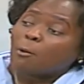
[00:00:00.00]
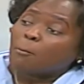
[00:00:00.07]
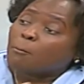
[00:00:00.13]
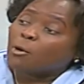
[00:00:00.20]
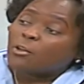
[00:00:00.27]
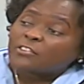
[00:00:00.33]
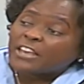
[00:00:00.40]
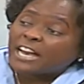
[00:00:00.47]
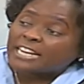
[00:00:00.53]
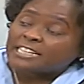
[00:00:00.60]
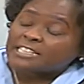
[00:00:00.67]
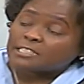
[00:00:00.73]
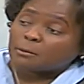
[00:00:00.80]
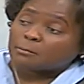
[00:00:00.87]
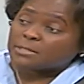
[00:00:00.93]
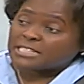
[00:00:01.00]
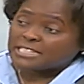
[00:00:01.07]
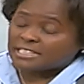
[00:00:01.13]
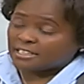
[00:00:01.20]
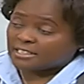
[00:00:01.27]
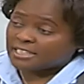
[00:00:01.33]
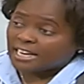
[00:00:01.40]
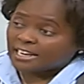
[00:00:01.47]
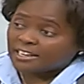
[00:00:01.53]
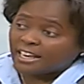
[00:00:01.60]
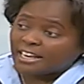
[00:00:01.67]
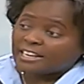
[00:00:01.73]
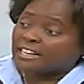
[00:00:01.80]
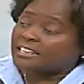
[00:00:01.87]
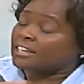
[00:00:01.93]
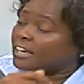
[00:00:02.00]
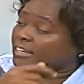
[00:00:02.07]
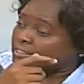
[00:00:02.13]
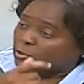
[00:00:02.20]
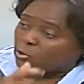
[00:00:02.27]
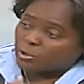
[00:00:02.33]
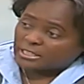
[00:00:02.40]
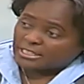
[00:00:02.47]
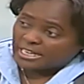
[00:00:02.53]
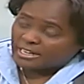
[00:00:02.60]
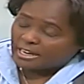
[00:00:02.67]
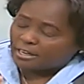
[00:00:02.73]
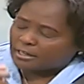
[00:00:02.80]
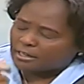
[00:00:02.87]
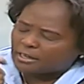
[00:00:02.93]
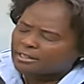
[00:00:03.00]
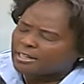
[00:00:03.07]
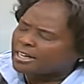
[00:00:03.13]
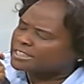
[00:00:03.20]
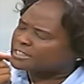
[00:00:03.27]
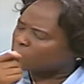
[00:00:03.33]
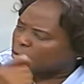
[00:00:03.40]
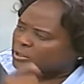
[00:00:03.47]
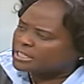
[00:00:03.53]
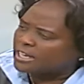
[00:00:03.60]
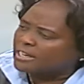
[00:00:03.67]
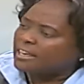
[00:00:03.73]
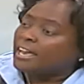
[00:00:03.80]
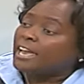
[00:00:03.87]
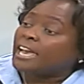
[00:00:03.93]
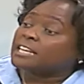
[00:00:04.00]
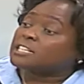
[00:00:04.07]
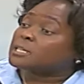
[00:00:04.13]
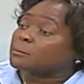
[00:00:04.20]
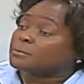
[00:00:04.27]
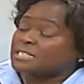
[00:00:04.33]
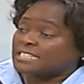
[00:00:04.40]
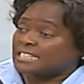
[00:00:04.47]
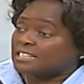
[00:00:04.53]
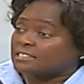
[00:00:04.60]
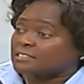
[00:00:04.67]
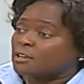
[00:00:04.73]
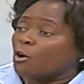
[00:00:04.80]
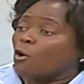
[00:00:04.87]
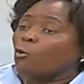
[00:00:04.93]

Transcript: both under Chapter 10 and under Article 10, uh, under Article 10 and Chapter 6,